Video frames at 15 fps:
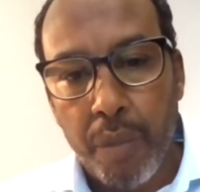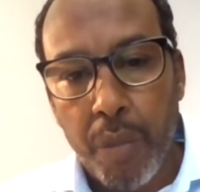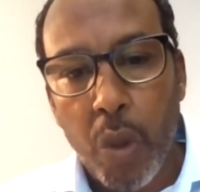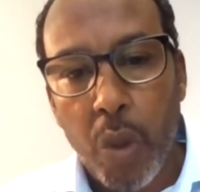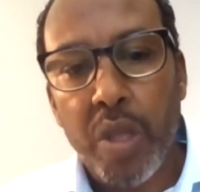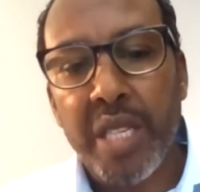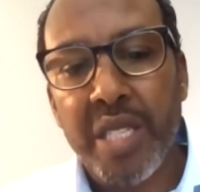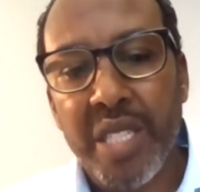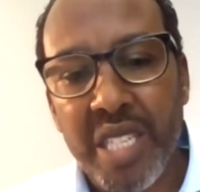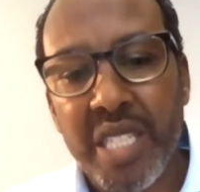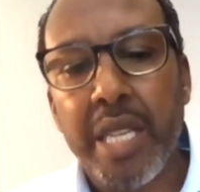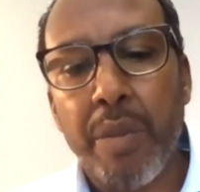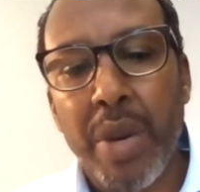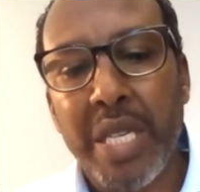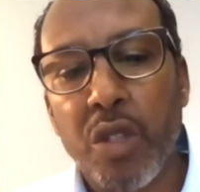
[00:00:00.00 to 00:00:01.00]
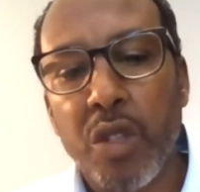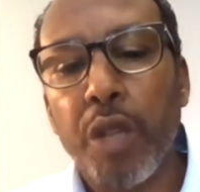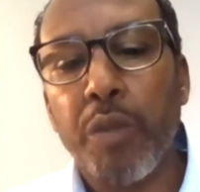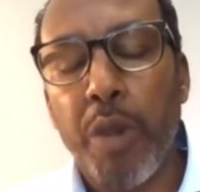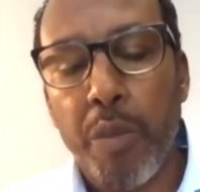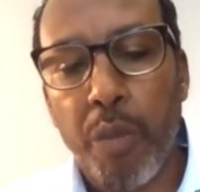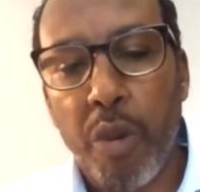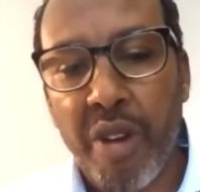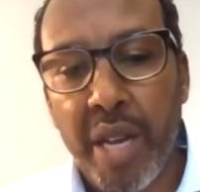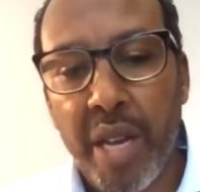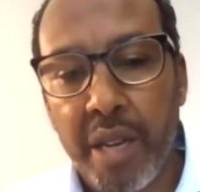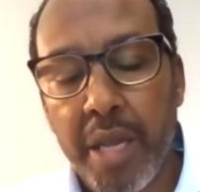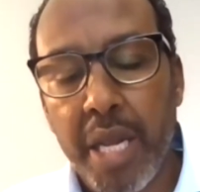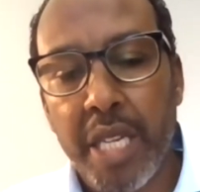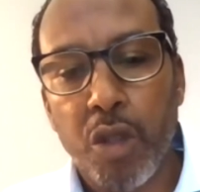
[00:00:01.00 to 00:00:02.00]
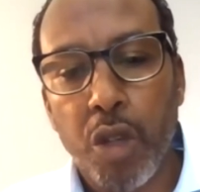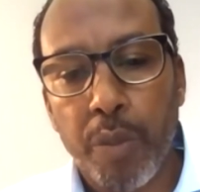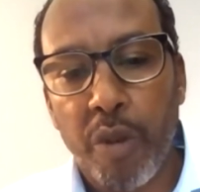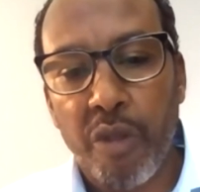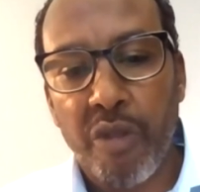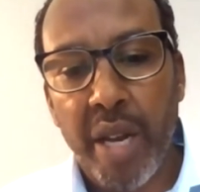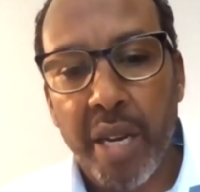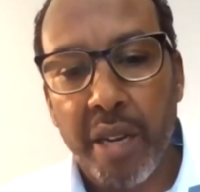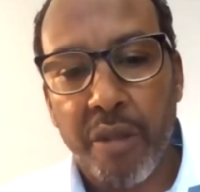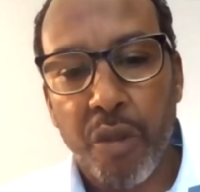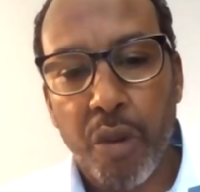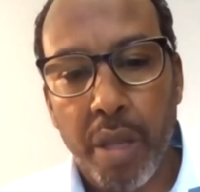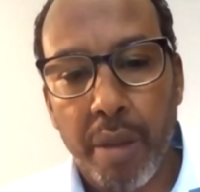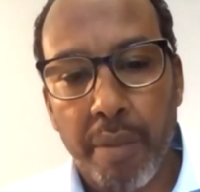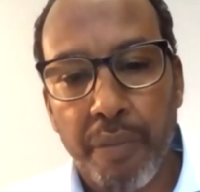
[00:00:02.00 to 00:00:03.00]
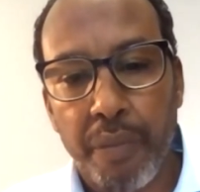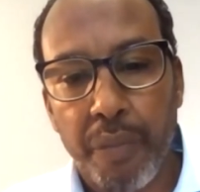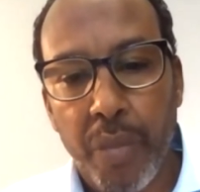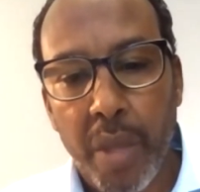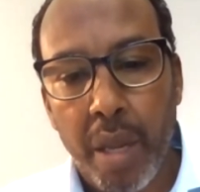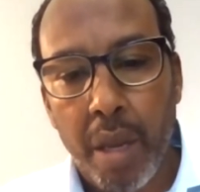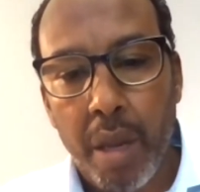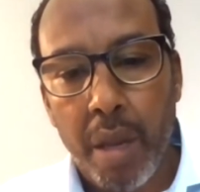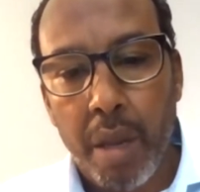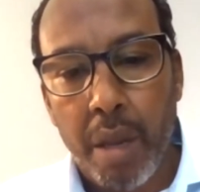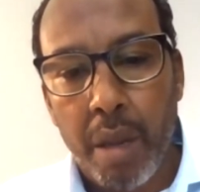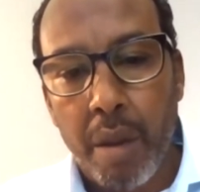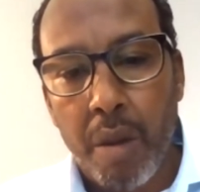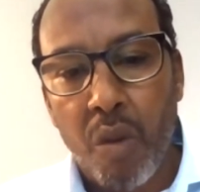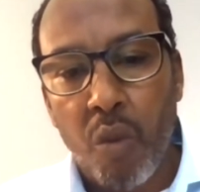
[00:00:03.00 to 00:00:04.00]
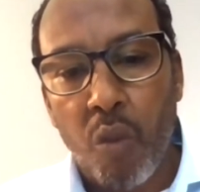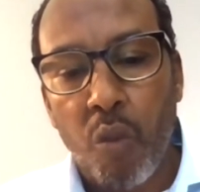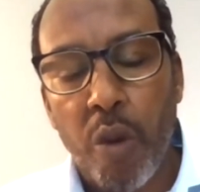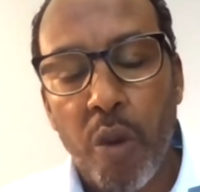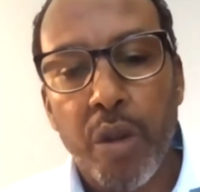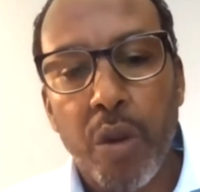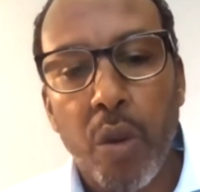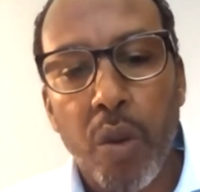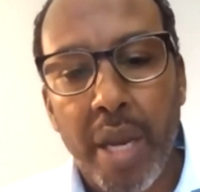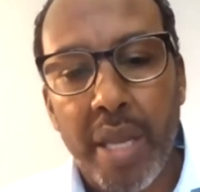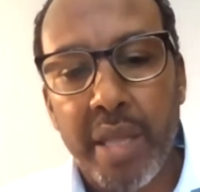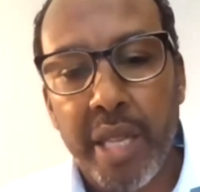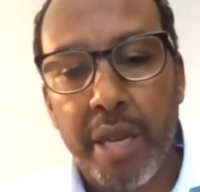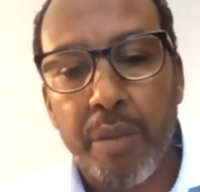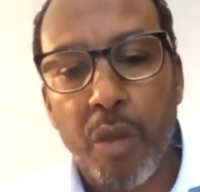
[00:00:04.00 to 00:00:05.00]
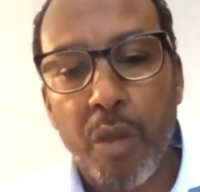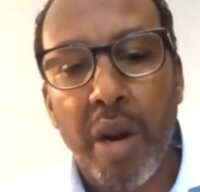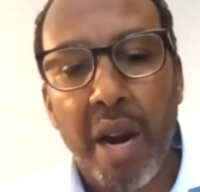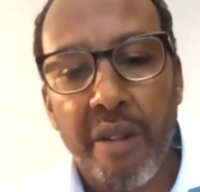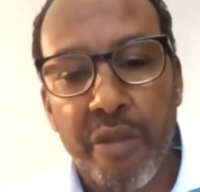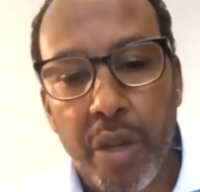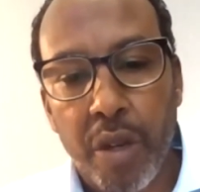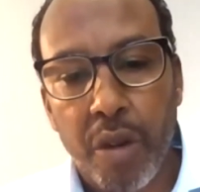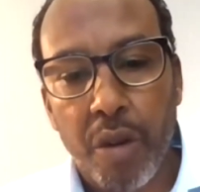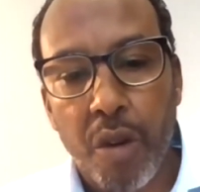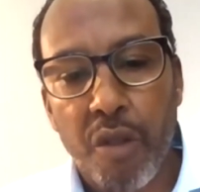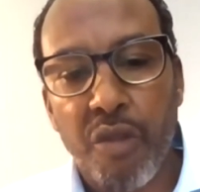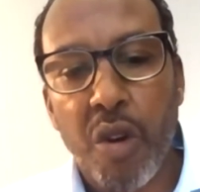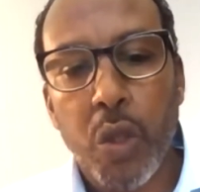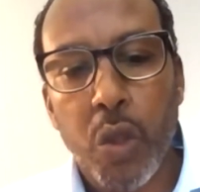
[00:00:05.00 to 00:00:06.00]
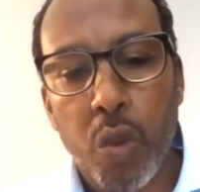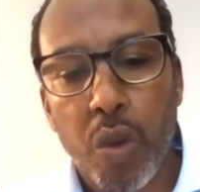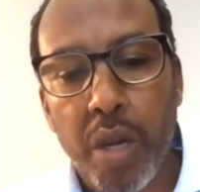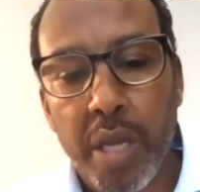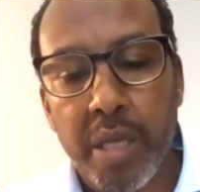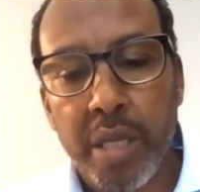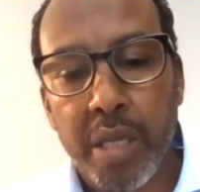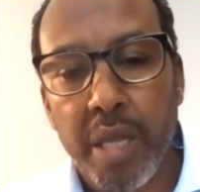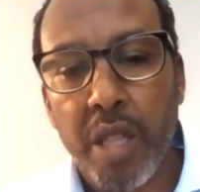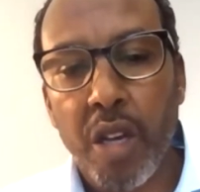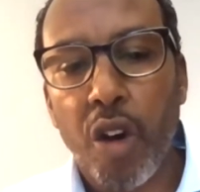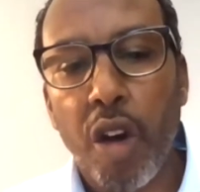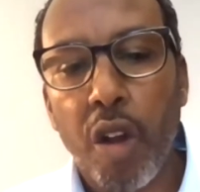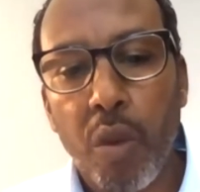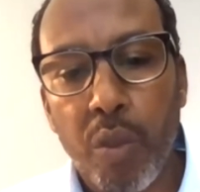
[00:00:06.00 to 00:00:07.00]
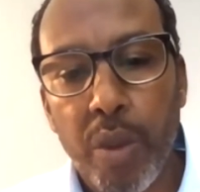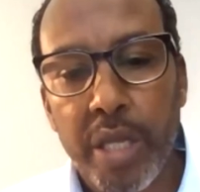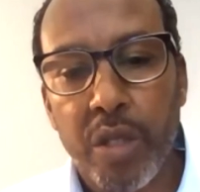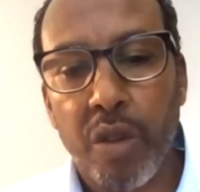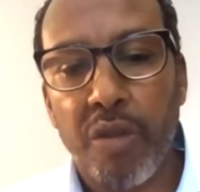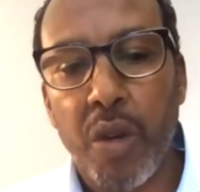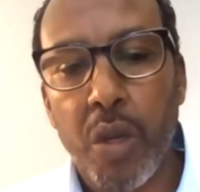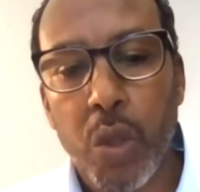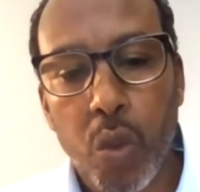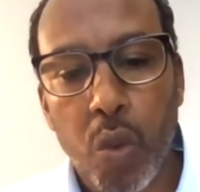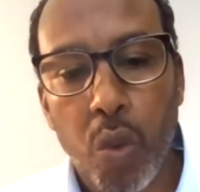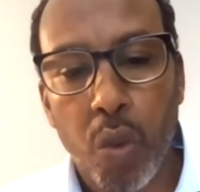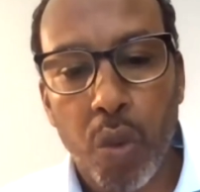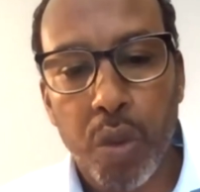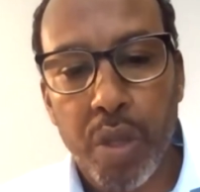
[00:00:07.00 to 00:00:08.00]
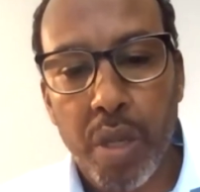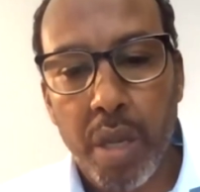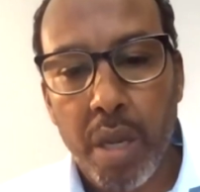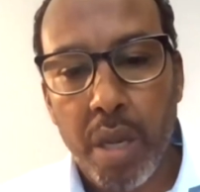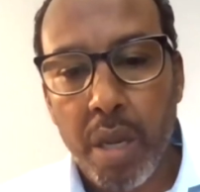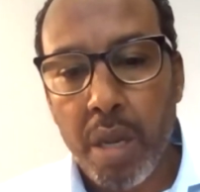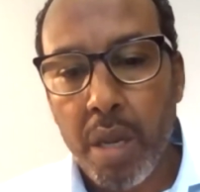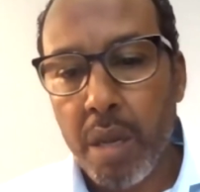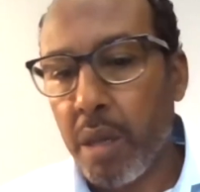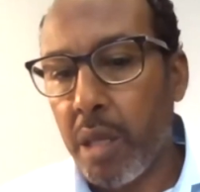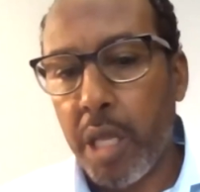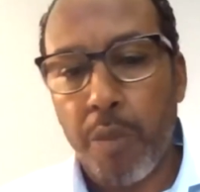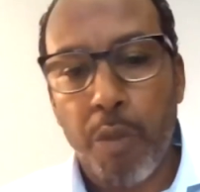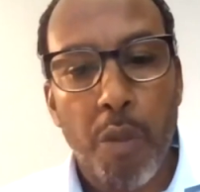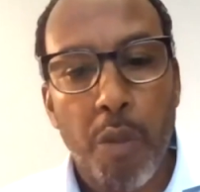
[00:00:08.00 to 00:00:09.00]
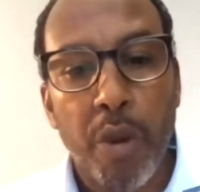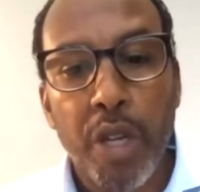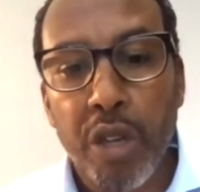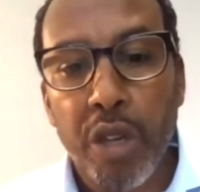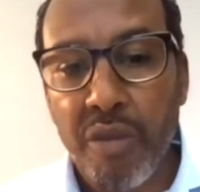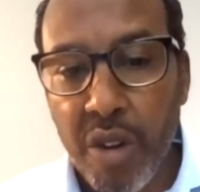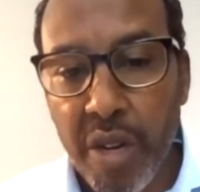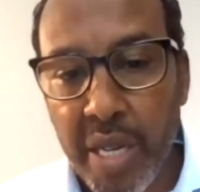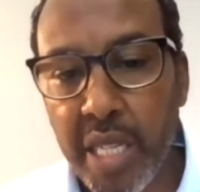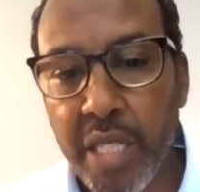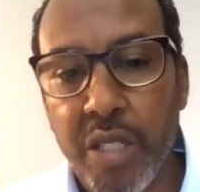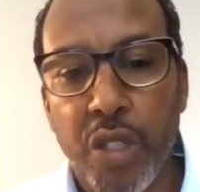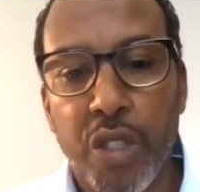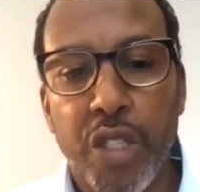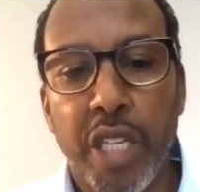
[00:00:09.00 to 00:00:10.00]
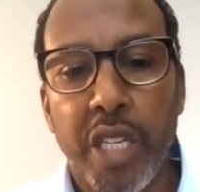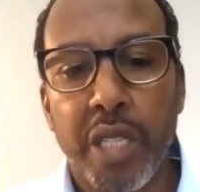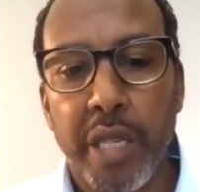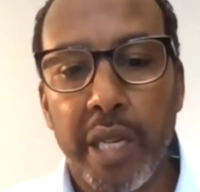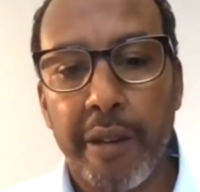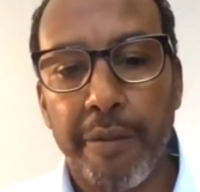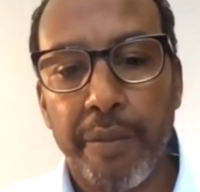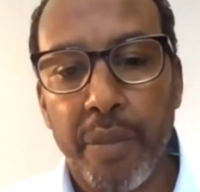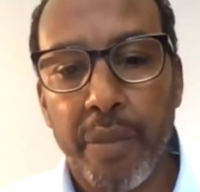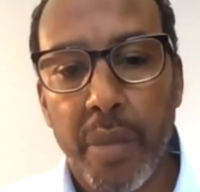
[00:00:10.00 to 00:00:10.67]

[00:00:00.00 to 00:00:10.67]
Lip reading: because the system has not provided for them. When you look at the demographic of our students, the hallways of our schools, the population of our kids is changing.